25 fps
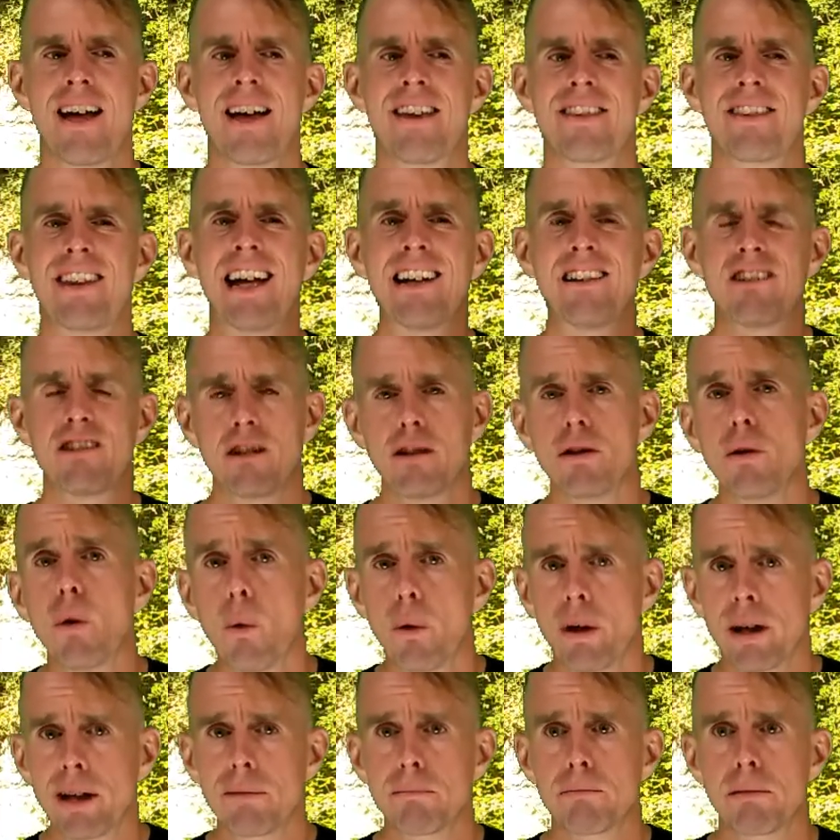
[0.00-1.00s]
that's
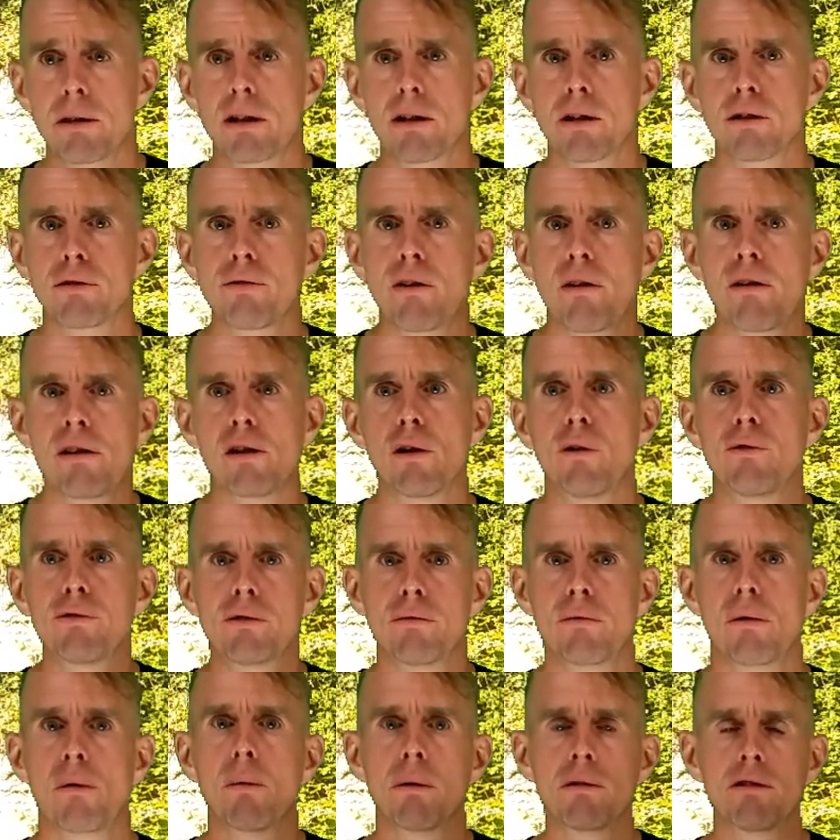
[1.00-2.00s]
annoying because very often
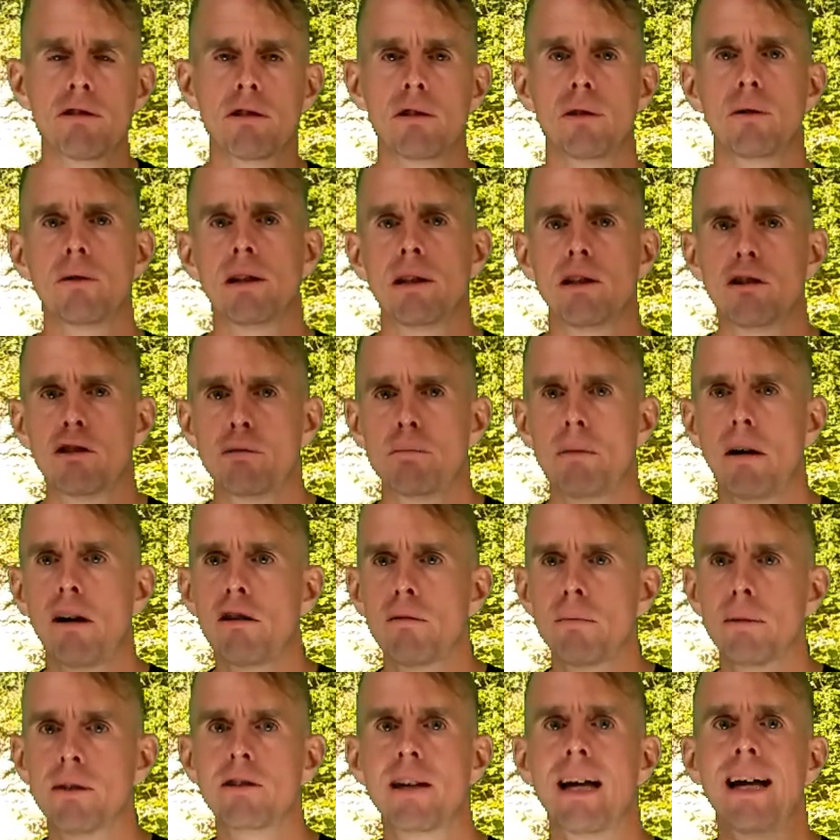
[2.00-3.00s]
we want to do an
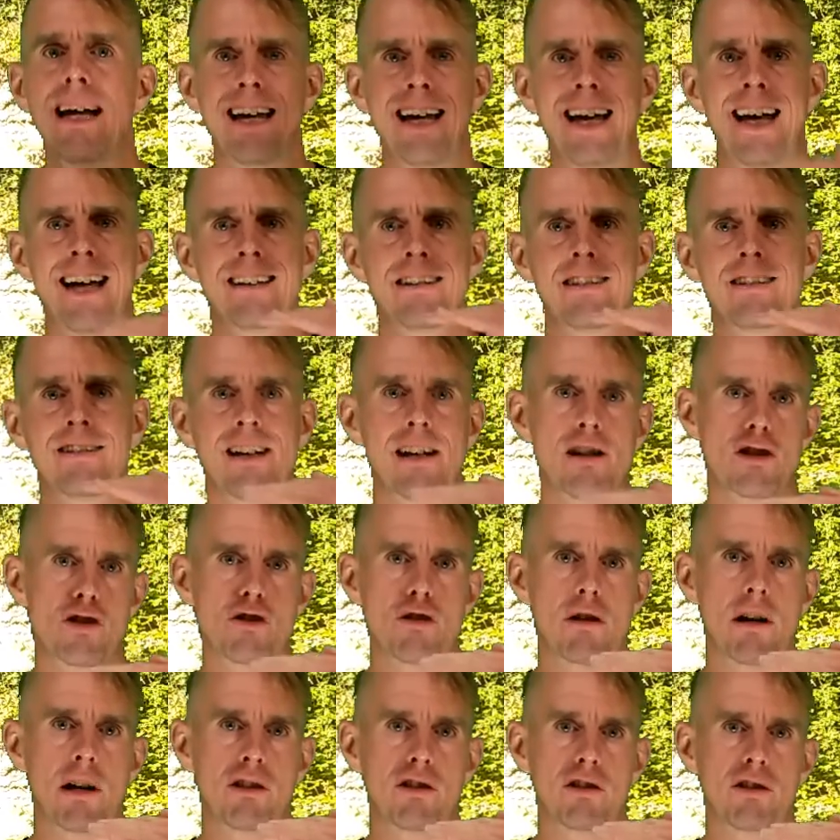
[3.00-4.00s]
experiment at a set
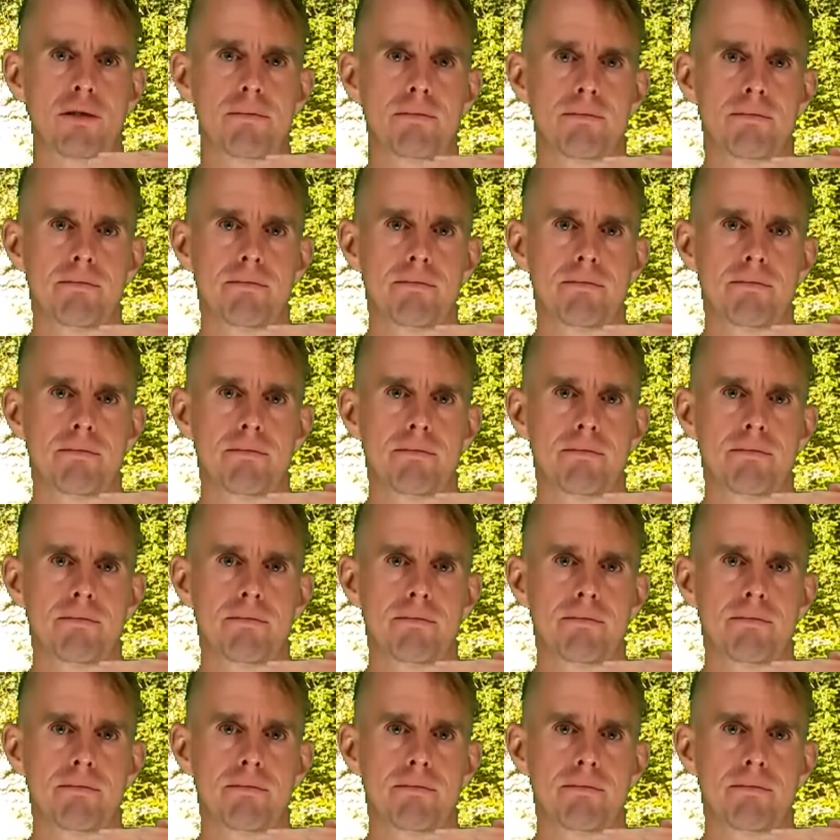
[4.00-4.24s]
stress.